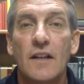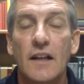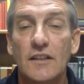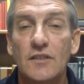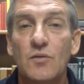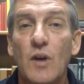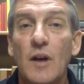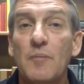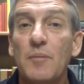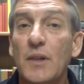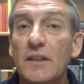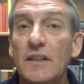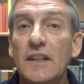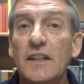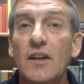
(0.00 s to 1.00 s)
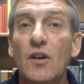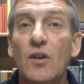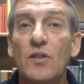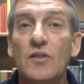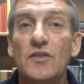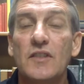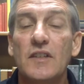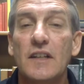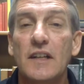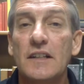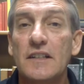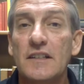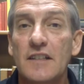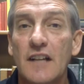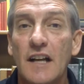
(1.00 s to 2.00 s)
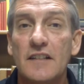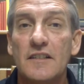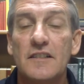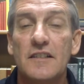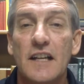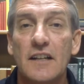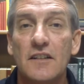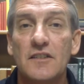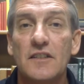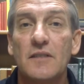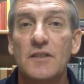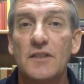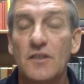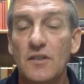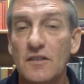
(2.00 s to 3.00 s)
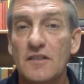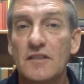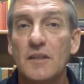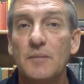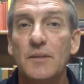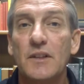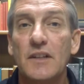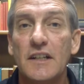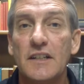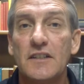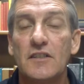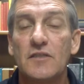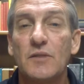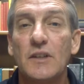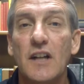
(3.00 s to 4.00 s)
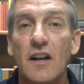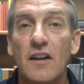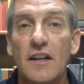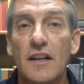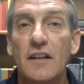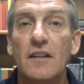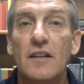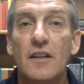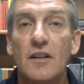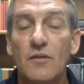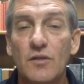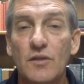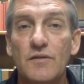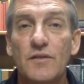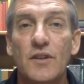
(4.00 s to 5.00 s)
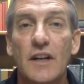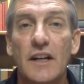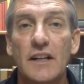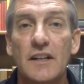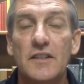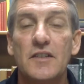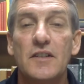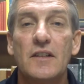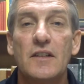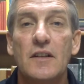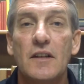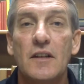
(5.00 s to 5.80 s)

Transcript: That's why building codes and design standards have certain stipulations regarding roof drainage.